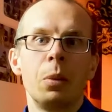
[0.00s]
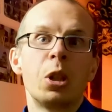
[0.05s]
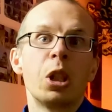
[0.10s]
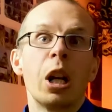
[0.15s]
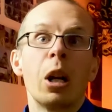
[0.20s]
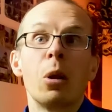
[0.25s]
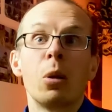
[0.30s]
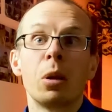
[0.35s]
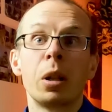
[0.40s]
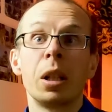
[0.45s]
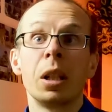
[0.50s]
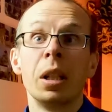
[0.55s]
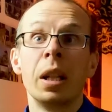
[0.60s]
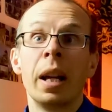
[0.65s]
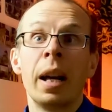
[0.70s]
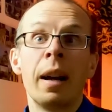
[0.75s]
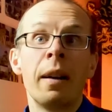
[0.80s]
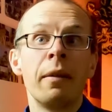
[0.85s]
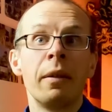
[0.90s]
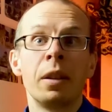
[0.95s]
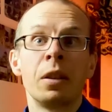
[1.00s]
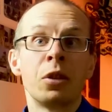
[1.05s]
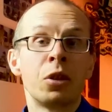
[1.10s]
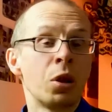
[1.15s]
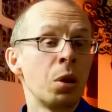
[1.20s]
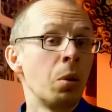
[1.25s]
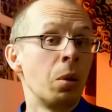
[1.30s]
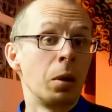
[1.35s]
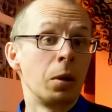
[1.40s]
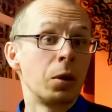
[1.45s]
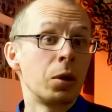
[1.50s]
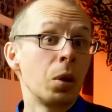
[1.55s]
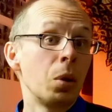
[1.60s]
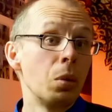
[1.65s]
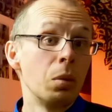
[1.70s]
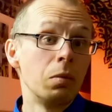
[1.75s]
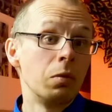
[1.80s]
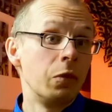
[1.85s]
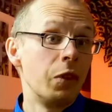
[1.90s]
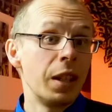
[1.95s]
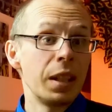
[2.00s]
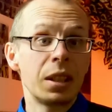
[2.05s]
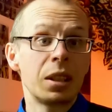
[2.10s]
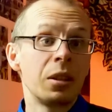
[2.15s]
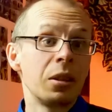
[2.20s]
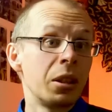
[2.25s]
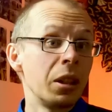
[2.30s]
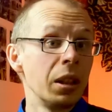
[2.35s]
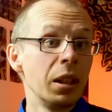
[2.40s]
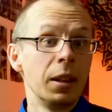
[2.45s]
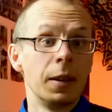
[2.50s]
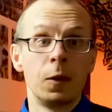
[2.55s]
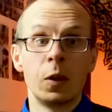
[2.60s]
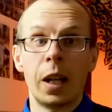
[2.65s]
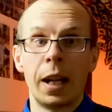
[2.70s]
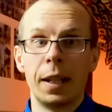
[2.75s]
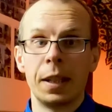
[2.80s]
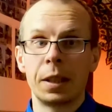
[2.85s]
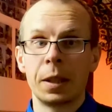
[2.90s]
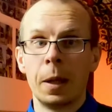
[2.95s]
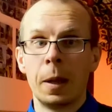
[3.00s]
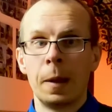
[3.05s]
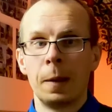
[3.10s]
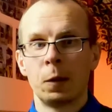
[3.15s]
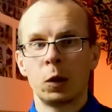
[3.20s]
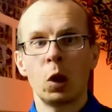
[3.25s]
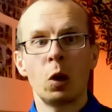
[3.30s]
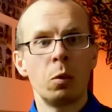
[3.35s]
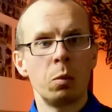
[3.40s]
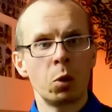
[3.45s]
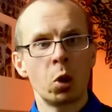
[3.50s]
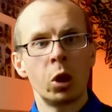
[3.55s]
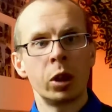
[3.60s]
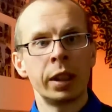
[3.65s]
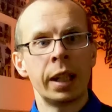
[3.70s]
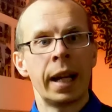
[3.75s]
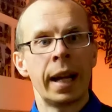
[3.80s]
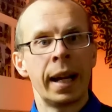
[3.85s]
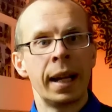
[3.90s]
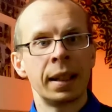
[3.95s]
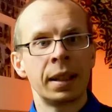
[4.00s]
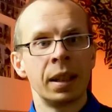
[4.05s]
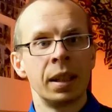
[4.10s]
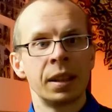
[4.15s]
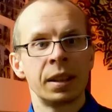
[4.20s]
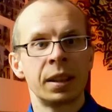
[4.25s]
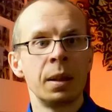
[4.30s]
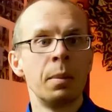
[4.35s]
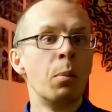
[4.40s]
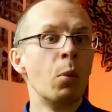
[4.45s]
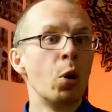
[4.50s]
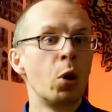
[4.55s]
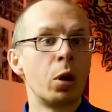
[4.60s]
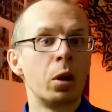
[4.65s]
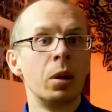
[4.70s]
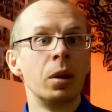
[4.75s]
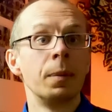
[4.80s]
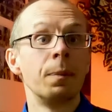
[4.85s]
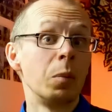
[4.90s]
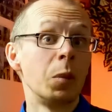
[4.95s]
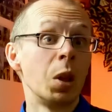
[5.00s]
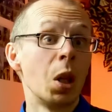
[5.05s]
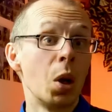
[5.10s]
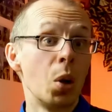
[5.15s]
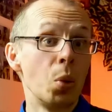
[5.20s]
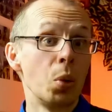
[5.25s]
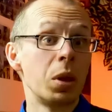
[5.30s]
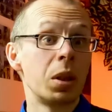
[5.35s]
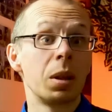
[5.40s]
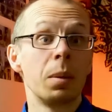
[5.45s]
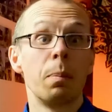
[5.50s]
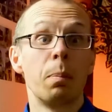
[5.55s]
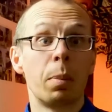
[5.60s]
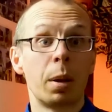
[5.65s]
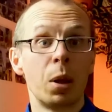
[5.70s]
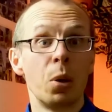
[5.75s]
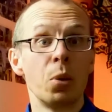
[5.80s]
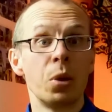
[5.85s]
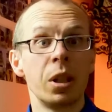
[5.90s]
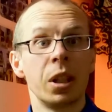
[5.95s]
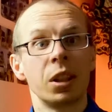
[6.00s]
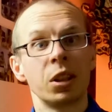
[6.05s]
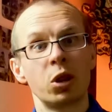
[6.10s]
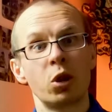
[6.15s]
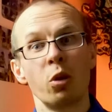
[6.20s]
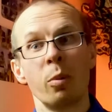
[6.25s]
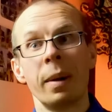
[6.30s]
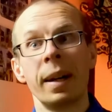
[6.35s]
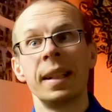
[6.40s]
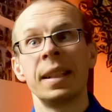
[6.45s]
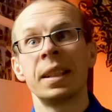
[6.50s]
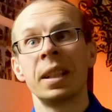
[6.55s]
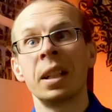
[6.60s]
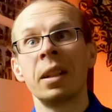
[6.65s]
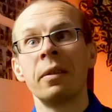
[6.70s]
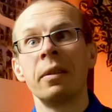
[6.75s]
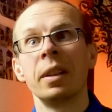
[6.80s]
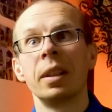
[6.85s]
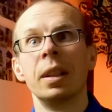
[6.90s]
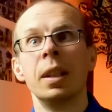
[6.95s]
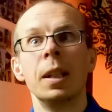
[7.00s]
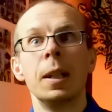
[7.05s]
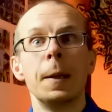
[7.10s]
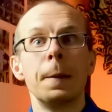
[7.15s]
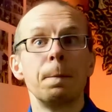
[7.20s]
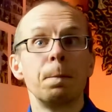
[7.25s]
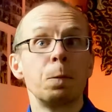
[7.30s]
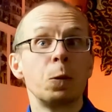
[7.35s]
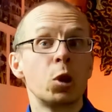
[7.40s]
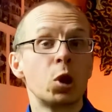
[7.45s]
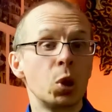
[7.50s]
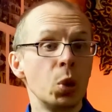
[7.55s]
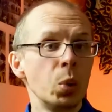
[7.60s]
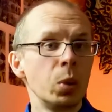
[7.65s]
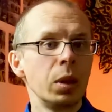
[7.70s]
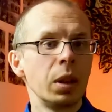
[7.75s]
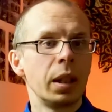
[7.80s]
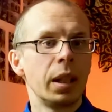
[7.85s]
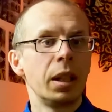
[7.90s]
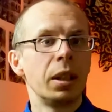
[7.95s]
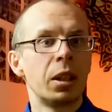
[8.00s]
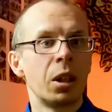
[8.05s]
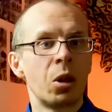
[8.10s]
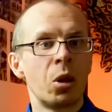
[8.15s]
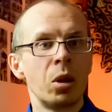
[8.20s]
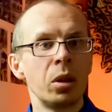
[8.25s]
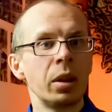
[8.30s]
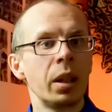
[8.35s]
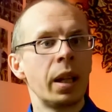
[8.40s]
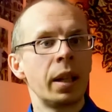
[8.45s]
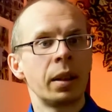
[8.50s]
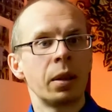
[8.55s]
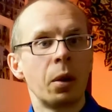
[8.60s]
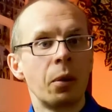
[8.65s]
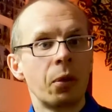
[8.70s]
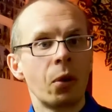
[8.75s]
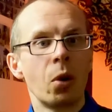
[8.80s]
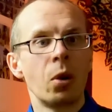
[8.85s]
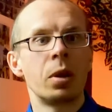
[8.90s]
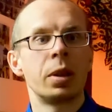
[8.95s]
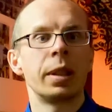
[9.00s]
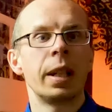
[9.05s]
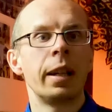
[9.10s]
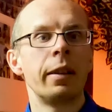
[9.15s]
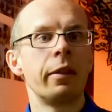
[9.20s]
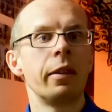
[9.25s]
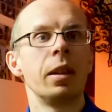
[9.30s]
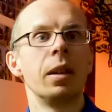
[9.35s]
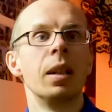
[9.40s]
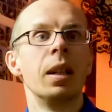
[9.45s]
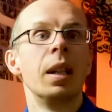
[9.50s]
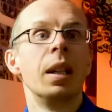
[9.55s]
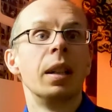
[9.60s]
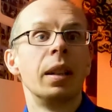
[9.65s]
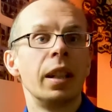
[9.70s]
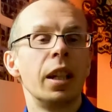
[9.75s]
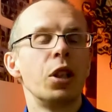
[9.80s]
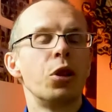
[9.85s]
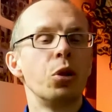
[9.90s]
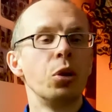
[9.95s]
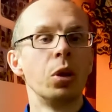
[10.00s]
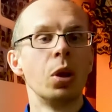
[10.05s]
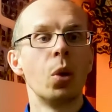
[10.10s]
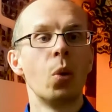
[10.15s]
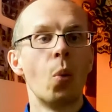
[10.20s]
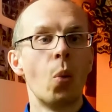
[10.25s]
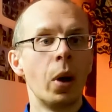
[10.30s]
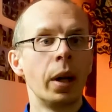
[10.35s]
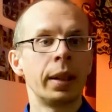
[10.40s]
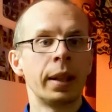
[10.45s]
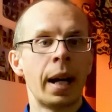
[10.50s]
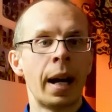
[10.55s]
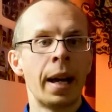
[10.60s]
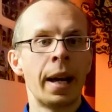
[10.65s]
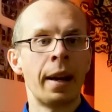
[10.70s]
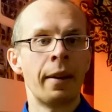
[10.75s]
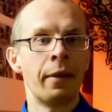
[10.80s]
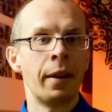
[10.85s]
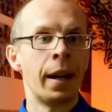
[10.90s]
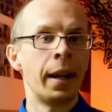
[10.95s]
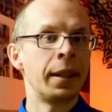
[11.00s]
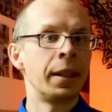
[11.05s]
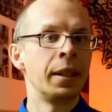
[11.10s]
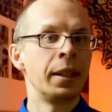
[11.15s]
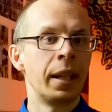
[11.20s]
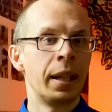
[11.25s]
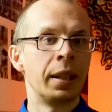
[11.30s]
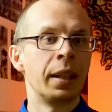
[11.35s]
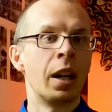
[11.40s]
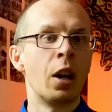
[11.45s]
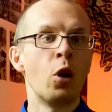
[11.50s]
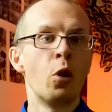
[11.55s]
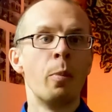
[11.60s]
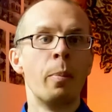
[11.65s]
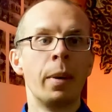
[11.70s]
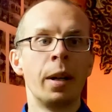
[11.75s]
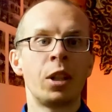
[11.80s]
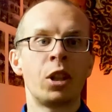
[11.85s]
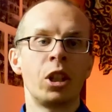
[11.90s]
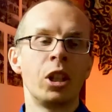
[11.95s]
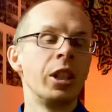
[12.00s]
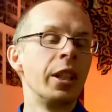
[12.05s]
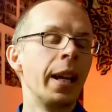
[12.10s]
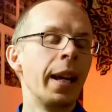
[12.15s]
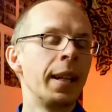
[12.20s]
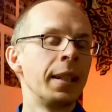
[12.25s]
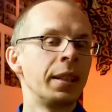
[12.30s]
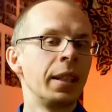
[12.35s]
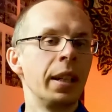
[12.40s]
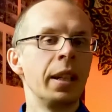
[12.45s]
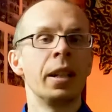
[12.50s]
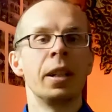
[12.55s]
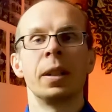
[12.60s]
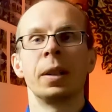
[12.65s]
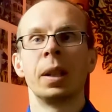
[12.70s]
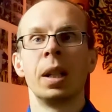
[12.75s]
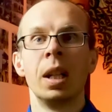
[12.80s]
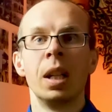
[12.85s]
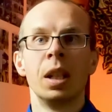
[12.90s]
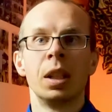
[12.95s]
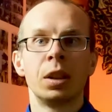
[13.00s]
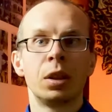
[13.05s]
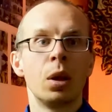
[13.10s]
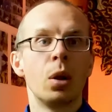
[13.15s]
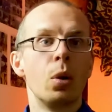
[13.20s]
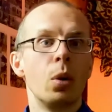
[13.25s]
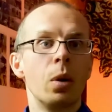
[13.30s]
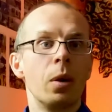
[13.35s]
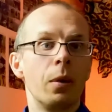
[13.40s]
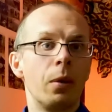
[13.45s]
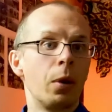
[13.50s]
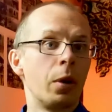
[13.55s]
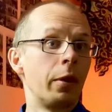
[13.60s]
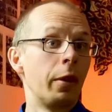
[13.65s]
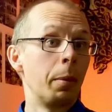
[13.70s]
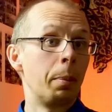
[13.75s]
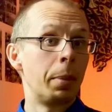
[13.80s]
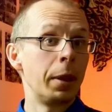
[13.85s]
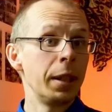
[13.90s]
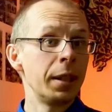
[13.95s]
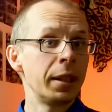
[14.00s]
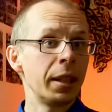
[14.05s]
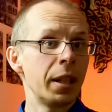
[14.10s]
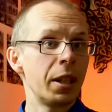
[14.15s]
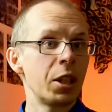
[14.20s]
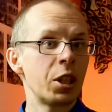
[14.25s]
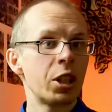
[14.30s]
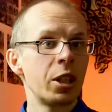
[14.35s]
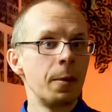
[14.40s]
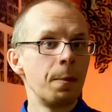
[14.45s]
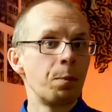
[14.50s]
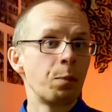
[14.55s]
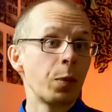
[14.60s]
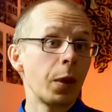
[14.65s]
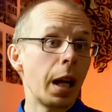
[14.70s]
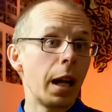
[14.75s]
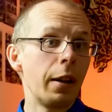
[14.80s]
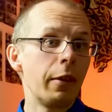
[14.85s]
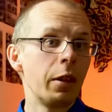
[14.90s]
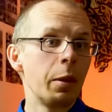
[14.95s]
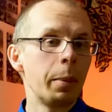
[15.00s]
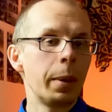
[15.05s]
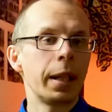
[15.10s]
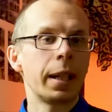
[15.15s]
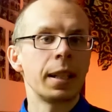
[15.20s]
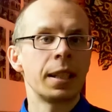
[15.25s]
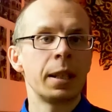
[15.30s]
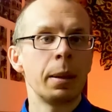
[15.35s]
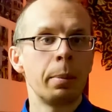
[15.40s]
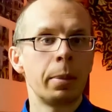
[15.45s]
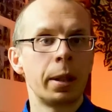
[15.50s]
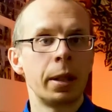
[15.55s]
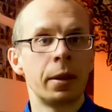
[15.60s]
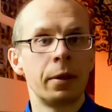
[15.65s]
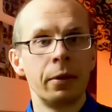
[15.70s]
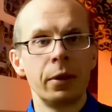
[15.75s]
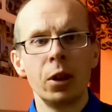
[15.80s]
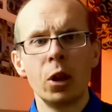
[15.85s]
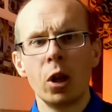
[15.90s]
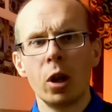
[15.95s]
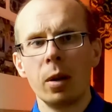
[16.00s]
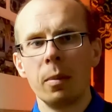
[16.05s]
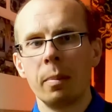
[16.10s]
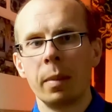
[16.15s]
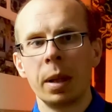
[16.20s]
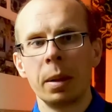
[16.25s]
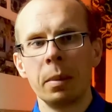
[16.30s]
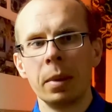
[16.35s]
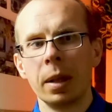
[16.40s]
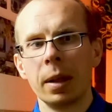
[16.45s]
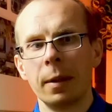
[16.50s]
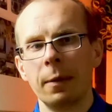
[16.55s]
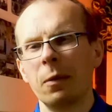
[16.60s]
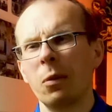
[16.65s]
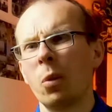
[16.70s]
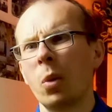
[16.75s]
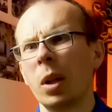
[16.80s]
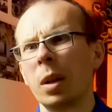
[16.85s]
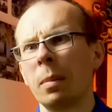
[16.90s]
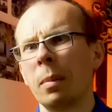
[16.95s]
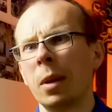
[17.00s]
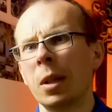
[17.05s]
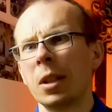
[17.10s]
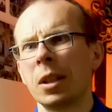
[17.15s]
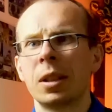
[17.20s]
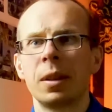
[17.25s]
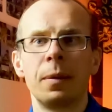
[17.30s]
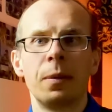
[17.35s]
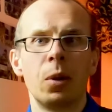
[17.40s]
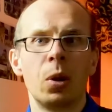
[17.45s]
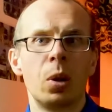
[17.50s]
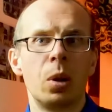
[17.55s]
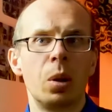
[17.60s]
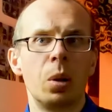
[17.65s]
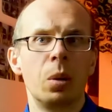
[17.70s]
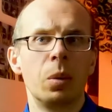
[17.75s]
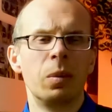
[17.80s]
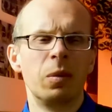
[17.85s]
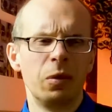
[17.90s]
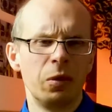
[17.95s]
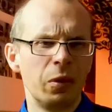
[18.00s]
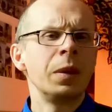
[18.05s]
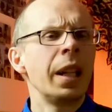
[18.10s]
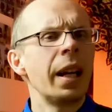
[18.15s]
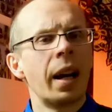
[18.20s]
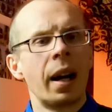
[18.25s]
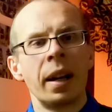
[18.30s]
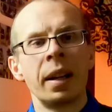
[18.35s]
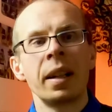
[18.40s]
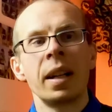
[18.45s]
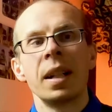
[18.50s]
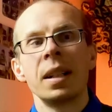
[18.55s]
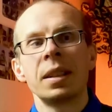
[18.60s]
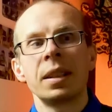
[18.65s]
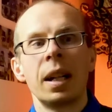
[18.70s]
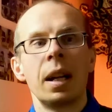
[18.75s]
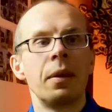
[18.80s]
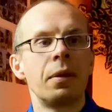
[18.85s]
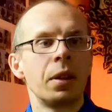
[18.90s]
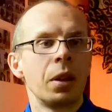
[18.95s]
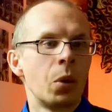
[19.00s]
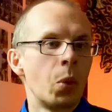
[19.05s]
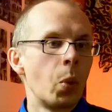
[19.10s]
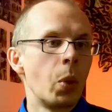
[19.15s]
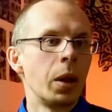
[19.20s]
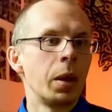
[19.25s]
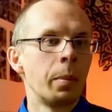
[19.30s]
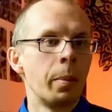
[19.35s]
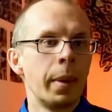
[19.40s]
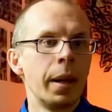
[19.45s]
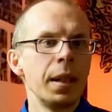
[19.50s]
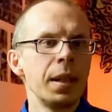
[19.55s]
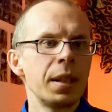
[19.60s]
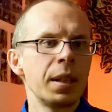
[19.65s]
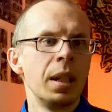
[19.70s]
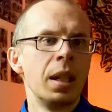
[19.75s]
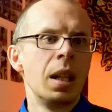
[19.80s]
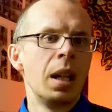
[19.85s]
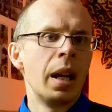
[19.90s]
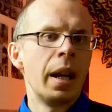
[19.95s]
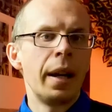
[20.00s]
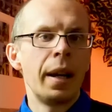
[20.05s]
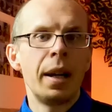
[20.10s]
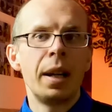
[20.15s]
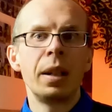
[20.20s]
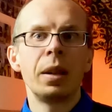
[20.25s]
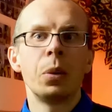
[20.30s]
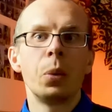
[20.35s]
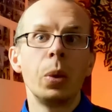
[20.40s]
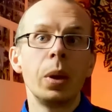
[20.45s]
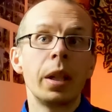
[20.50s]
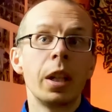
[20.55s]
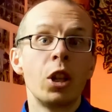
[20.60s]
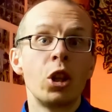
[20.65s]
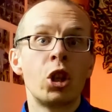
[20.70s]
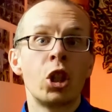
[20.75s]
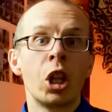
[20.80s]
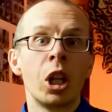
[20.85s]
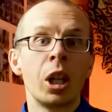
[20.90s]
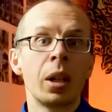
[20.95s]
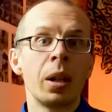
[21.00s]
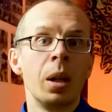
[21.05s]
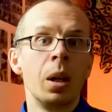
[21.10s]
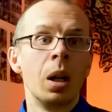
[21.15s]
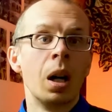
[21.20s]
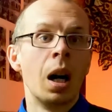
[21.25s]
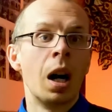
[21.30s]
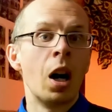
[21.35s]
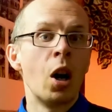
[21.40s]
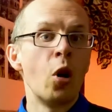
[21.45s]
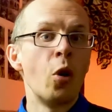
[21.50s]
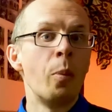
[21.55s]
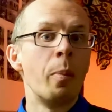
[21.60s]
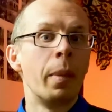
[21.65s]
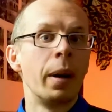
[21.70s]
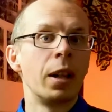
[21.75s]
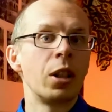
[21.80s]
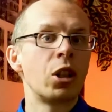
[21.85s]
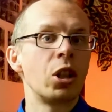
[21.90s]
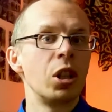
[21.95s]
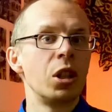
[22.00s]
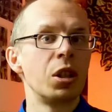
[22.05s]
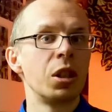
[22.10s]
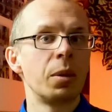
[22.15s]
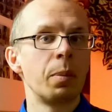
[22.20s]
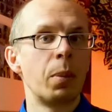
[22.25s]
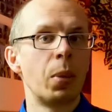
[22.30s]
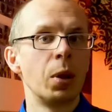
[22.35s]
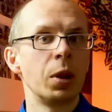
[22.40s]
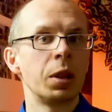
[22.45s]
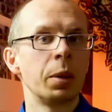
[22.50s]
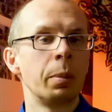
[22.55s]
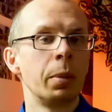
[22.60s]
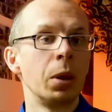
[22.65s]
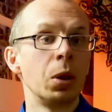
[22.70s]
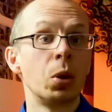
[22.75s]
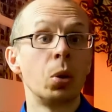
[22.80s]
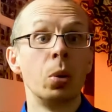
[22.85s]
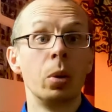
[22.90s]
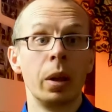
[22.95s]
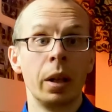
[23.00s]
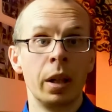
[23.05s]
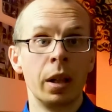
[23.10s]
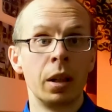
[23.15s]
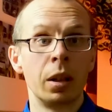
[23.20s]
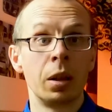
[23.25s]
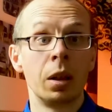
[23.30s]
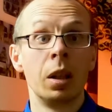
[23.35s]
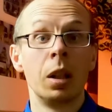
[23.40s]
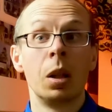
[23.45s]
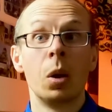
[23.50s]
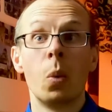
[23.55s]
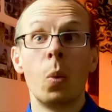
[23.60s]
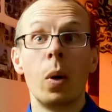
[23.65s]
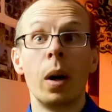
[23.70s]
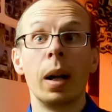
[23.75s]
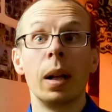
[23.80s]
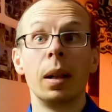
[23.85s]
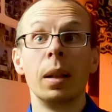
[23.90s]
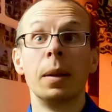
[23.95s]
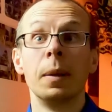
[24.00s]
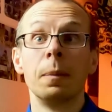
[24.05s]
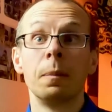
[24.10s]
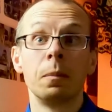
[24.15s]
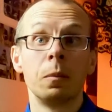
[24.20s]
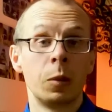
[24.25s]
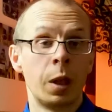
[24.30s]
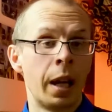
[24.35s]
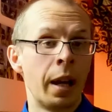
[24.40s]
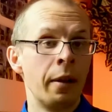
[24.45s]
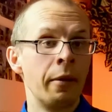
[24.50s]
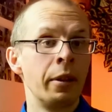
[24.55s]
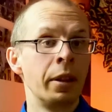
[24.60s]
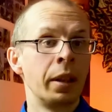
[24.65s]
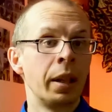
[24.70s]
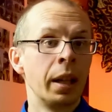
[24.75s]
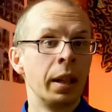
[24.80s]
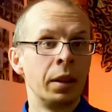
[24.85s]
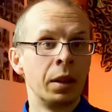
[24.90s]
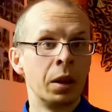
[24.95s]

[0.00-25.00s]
which I already have, and so on. So that's really nice. So I'm gonna add some more nodes projects to my server soon, later on, and of course I will let you know what I have added and how much it has earned. So for the PreSearch, I will make a separate video, maybe 1 month, or yeah, I guess after 1 month, and we can check how much is it possible to earn while having